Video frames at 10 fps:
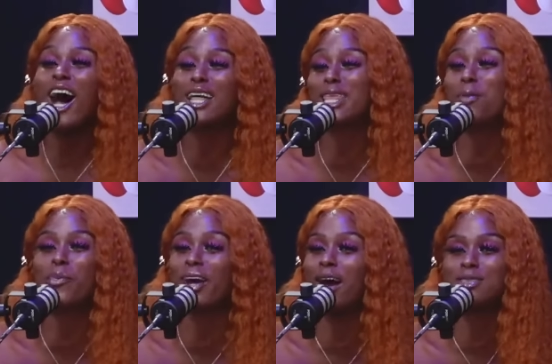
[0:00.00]
at that
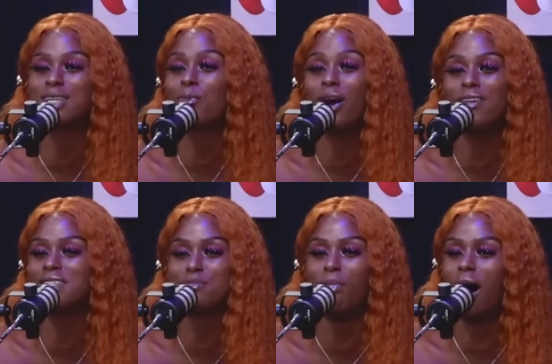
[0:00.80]
point I was like, well, if
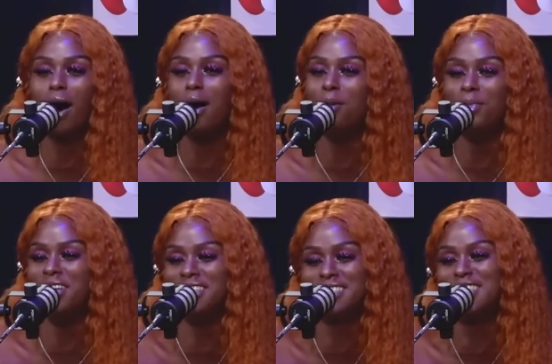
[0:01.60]
his mom
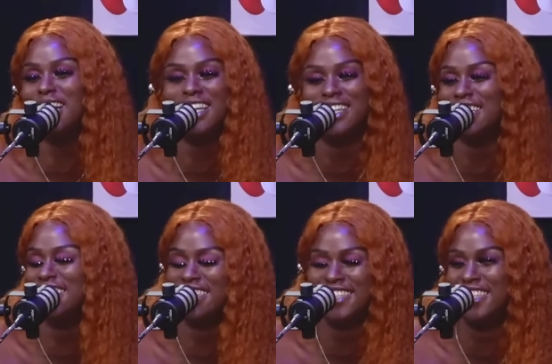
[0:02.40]
is telling her,
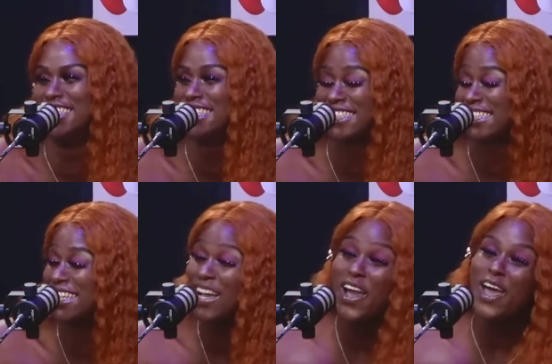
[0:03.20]

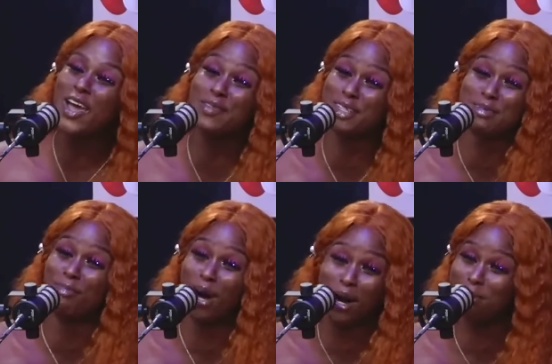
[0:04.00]
if his
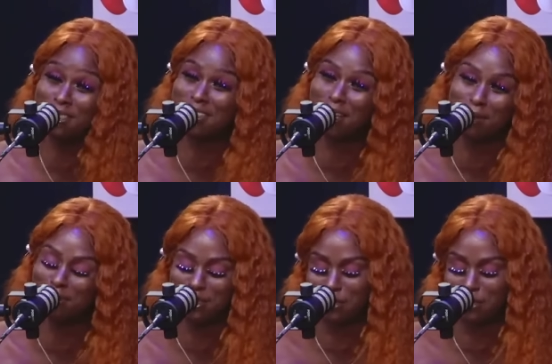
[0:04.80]
mom is telling me